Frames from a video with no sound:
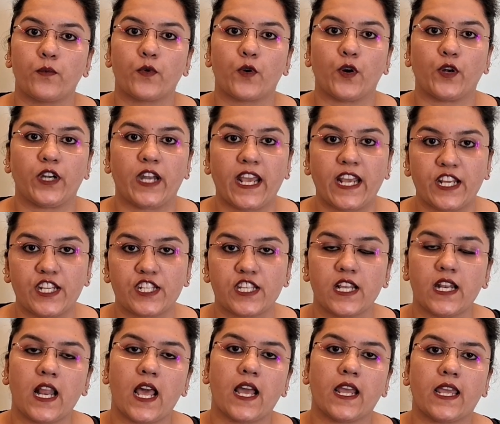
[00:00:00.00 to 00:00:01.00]

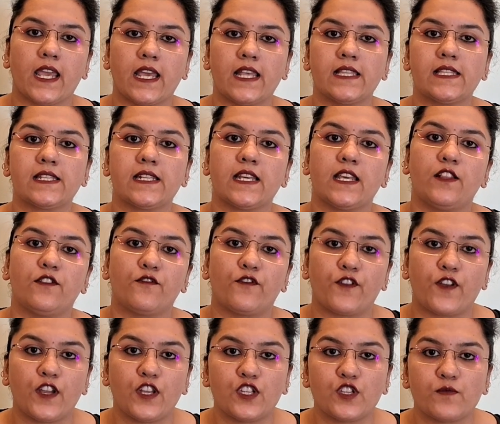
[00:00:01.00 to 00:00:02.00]
protection against
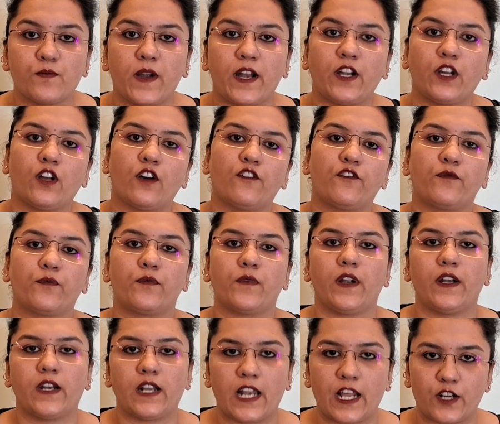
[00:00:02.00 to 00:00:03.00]
infringement of
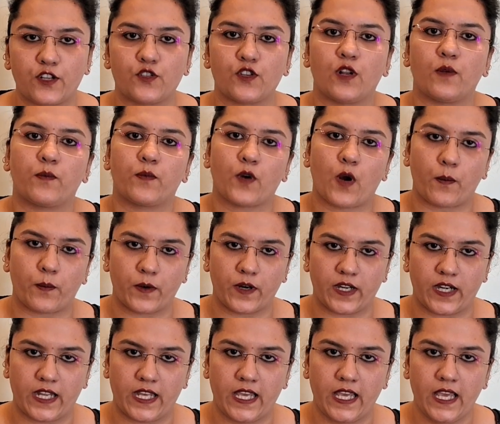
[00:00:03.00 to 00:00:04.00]
intellectual
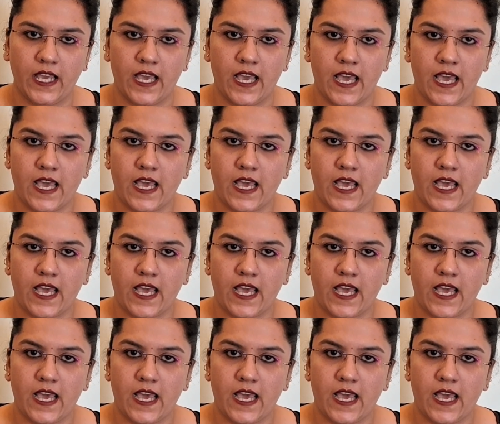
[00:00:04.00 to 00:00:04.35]
property.